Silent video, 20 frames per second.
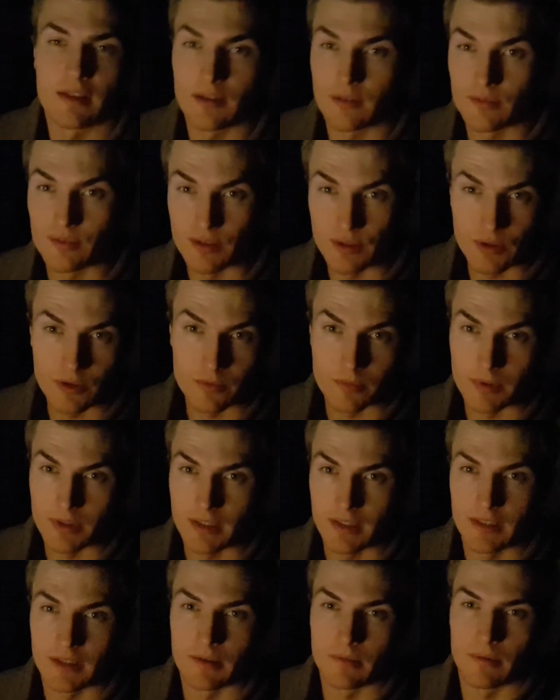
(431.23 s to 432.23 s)
they're a
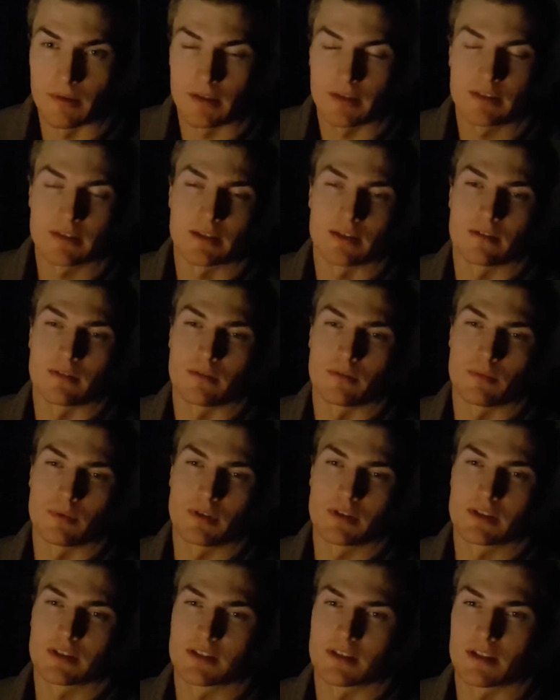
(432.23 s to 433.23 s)
newbie anyway, so we
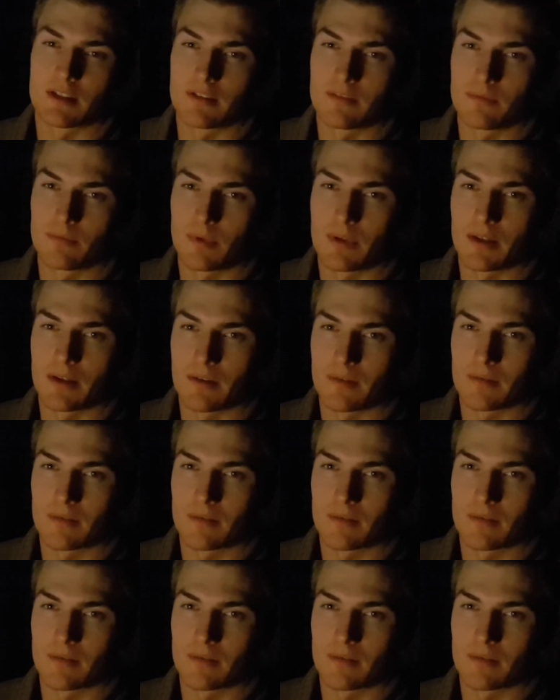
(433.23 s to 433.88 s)
just kind of went